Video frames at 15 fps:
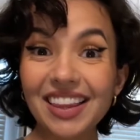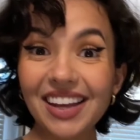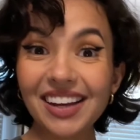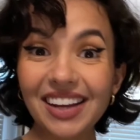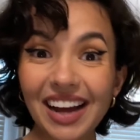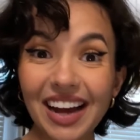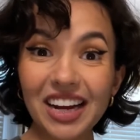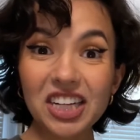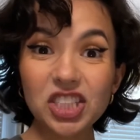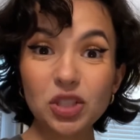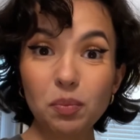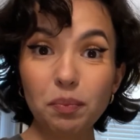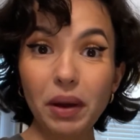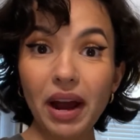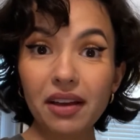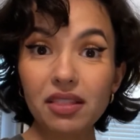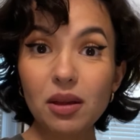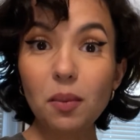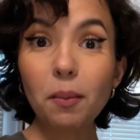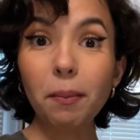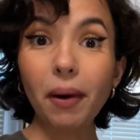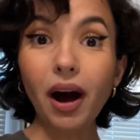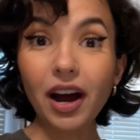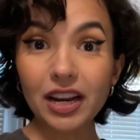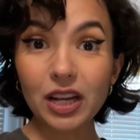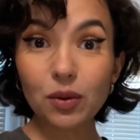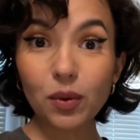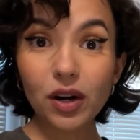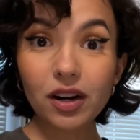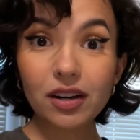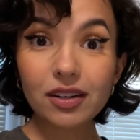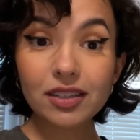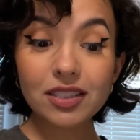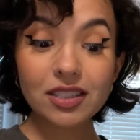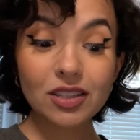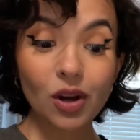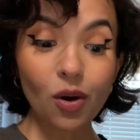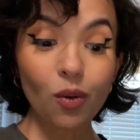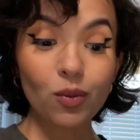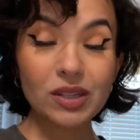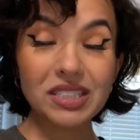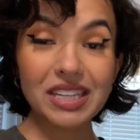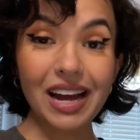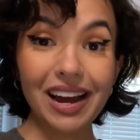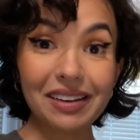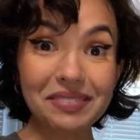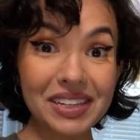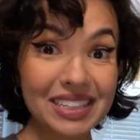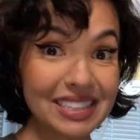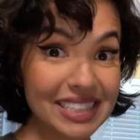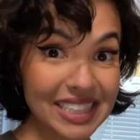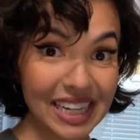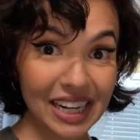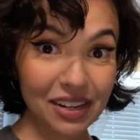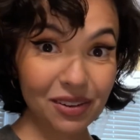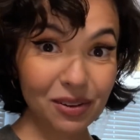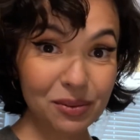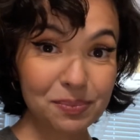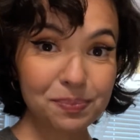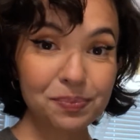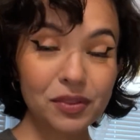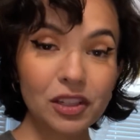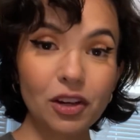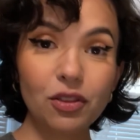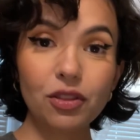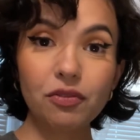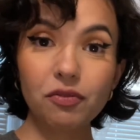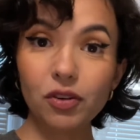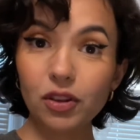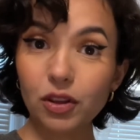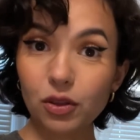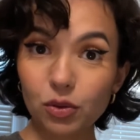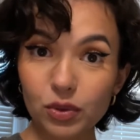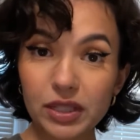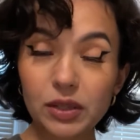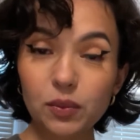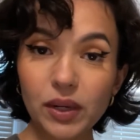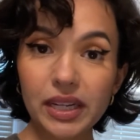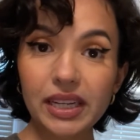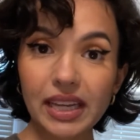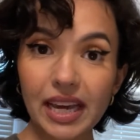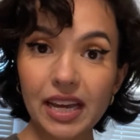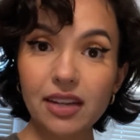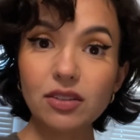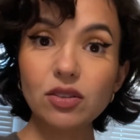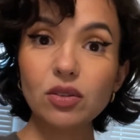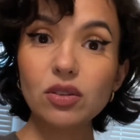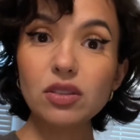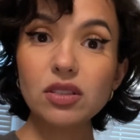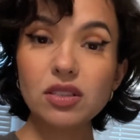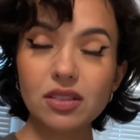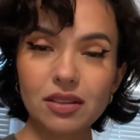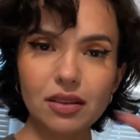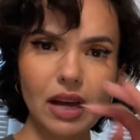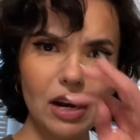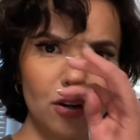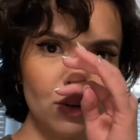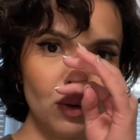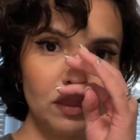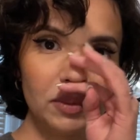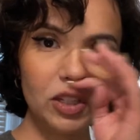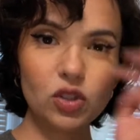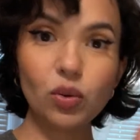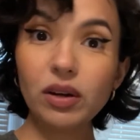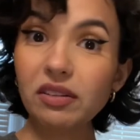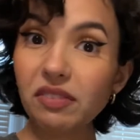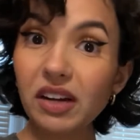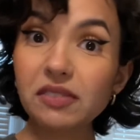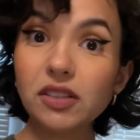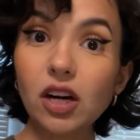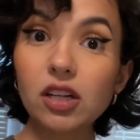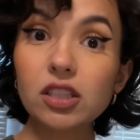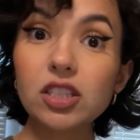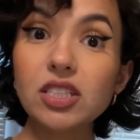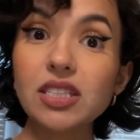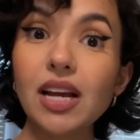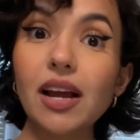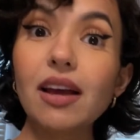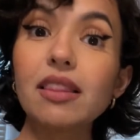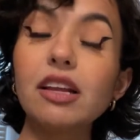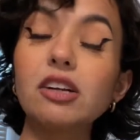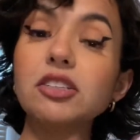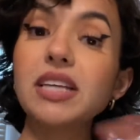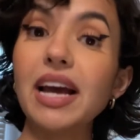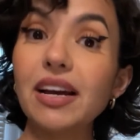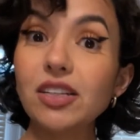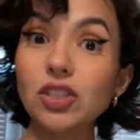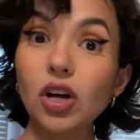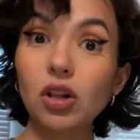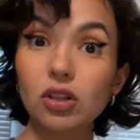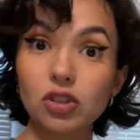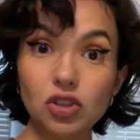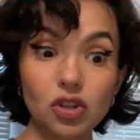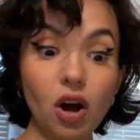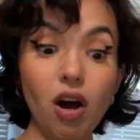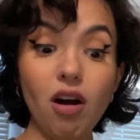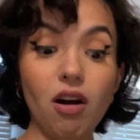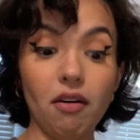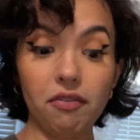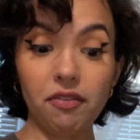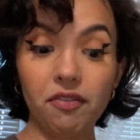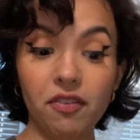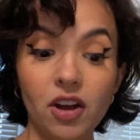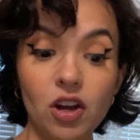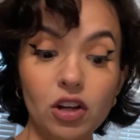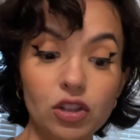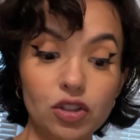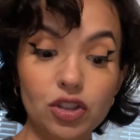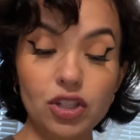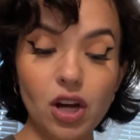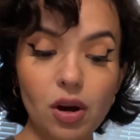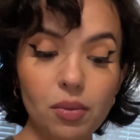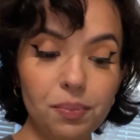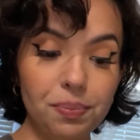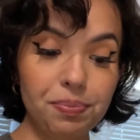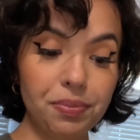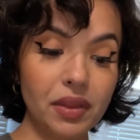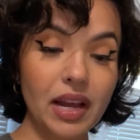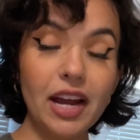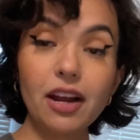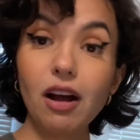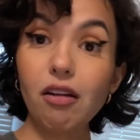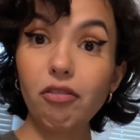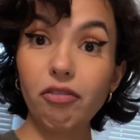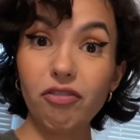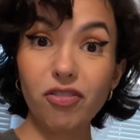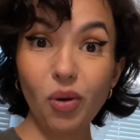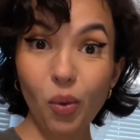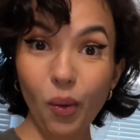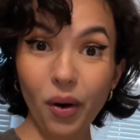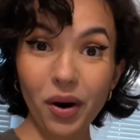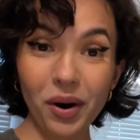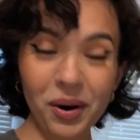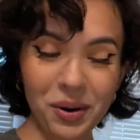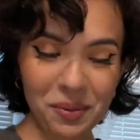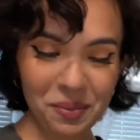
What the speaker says: then guys, Bath & Body Works was having a sale for the 3-wick candles that are normally $25. They're $10 off. So I got 4.